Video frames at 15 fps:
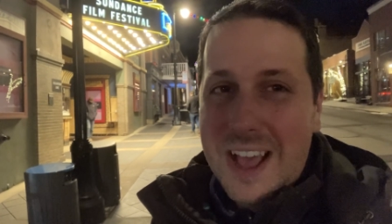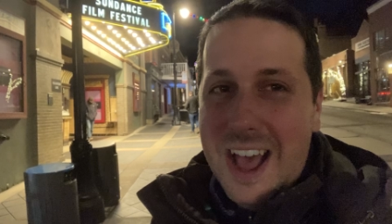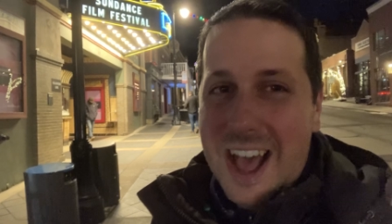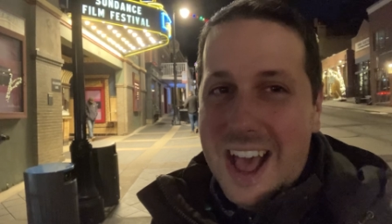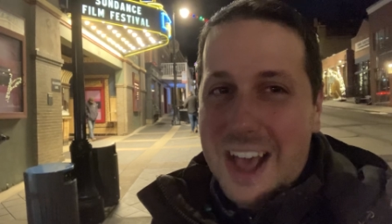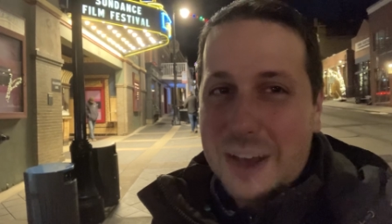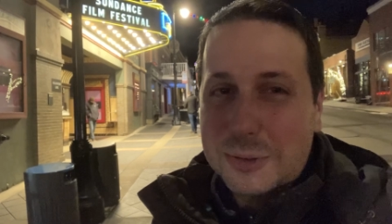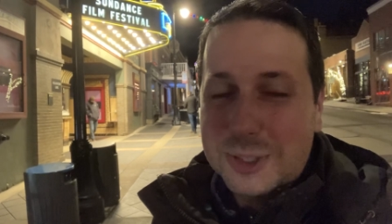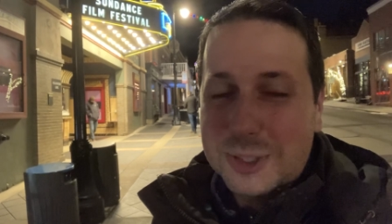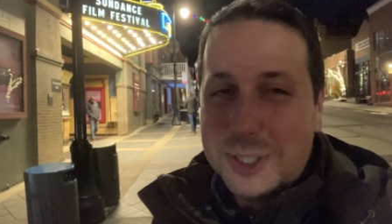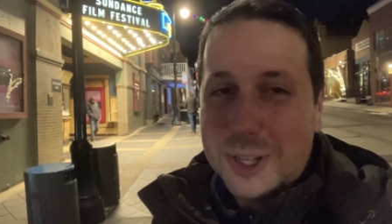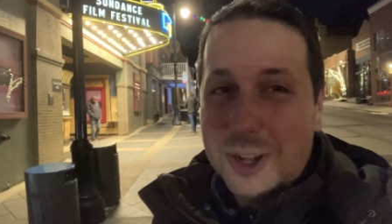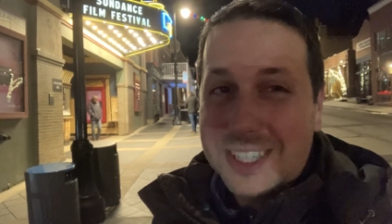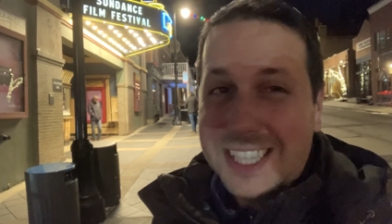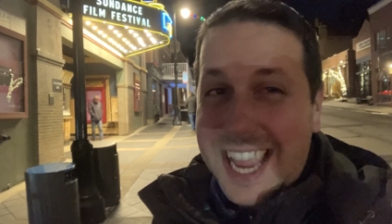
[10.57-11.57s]
uh, which is
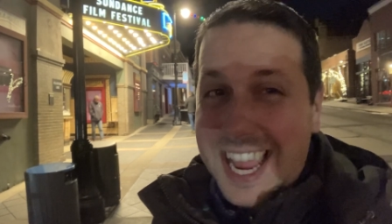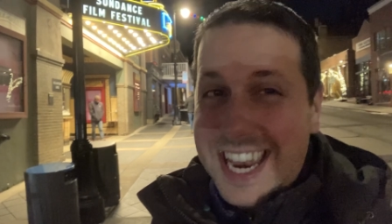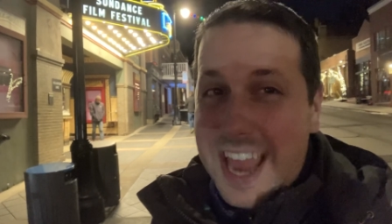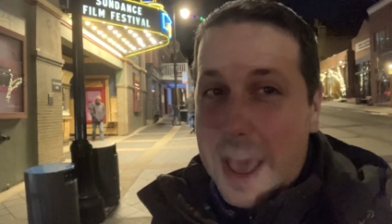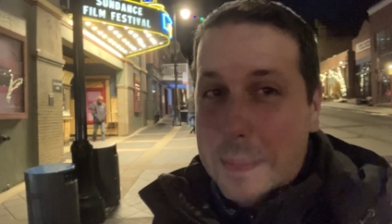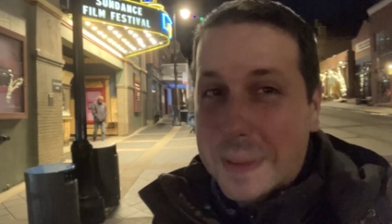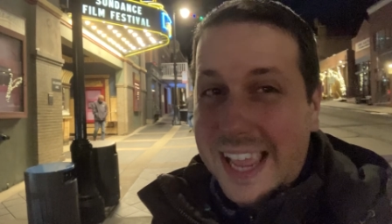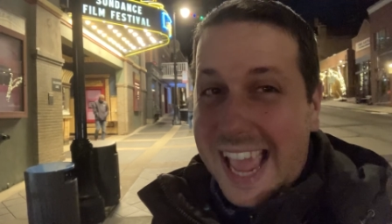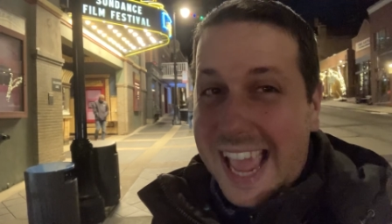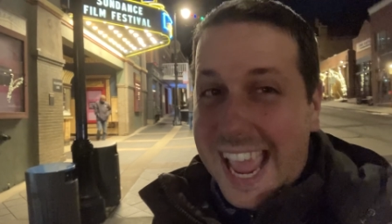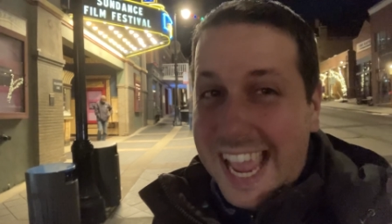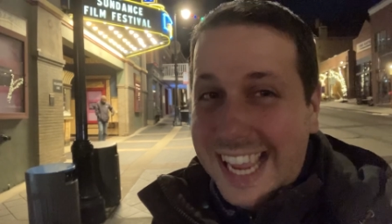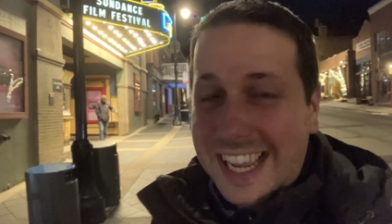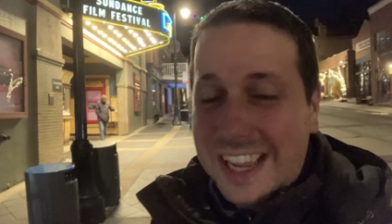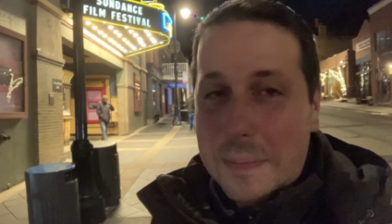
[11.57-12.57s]
called Kidnapping
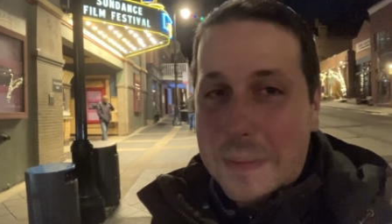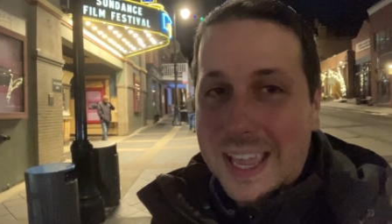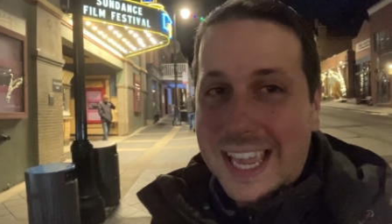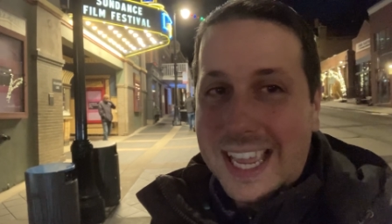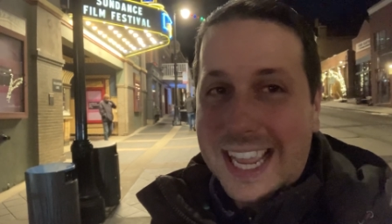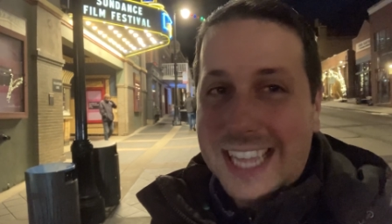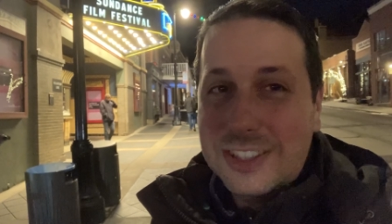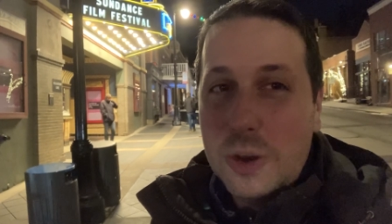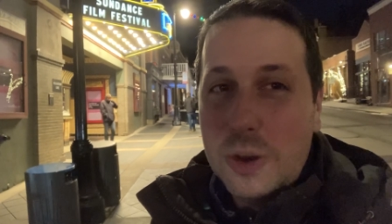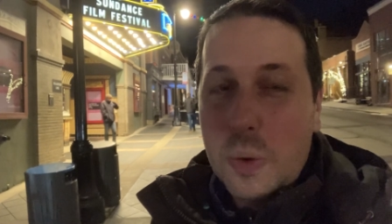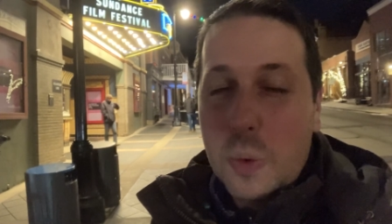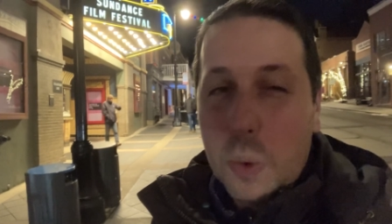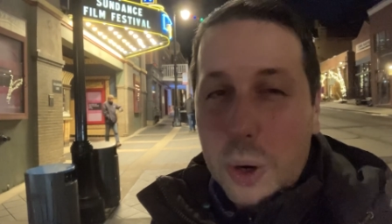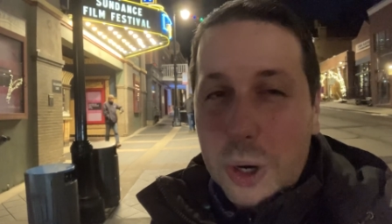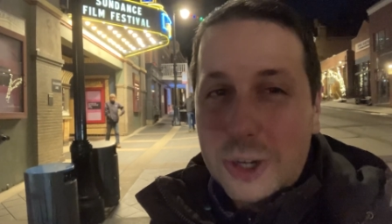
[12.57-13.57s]
Inc., making its
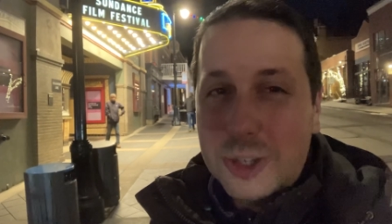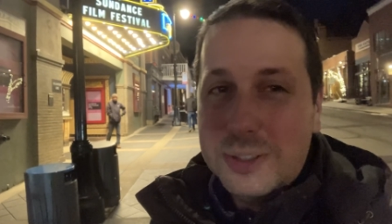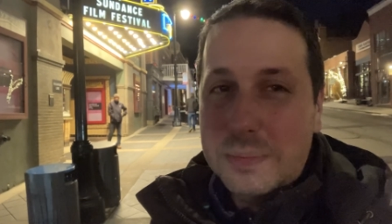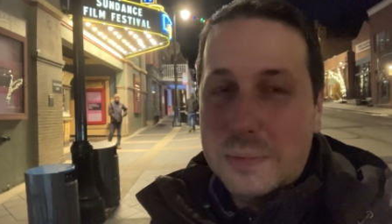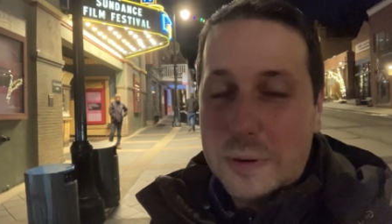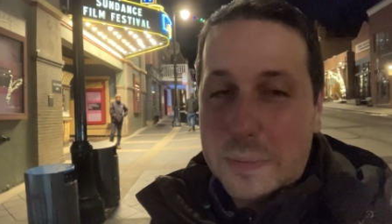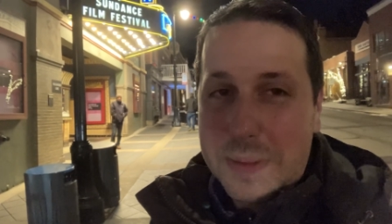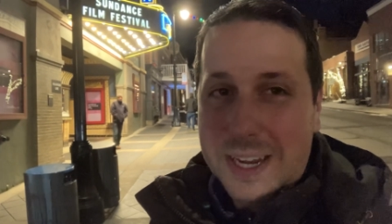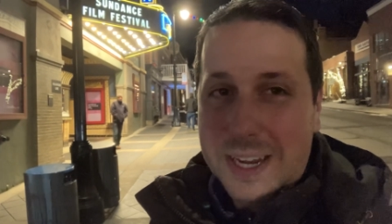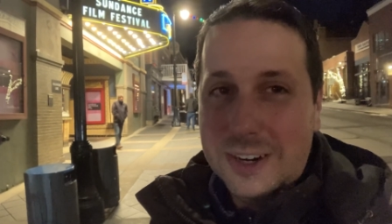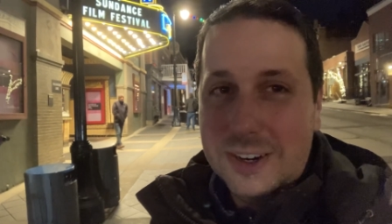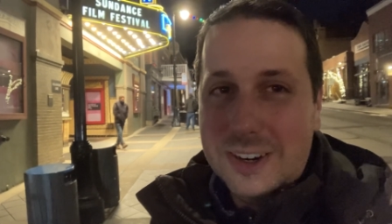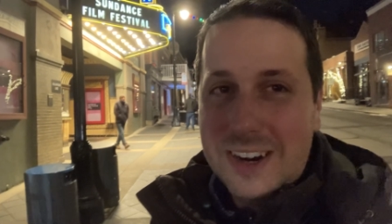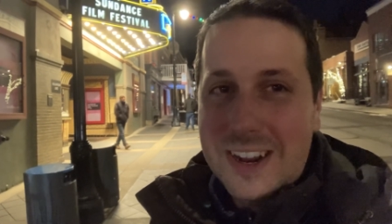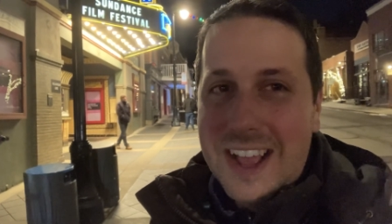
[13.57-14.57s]
world premiere